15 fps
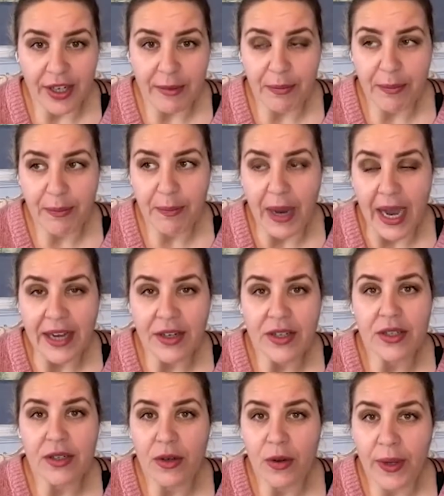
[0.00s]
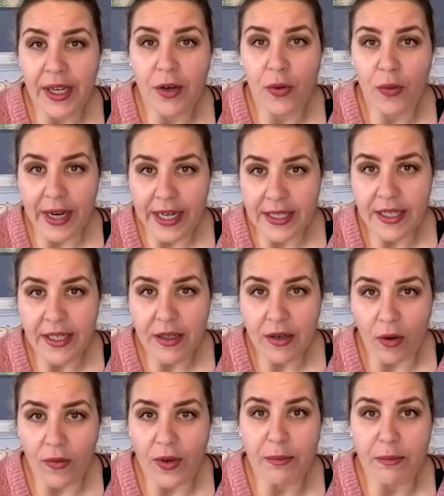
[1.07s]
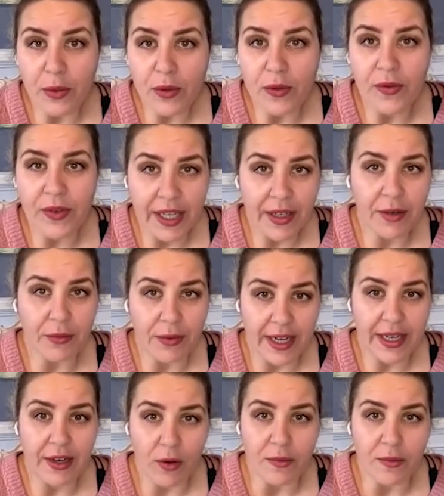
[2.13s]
buyers are going crazy over move-in ready homes.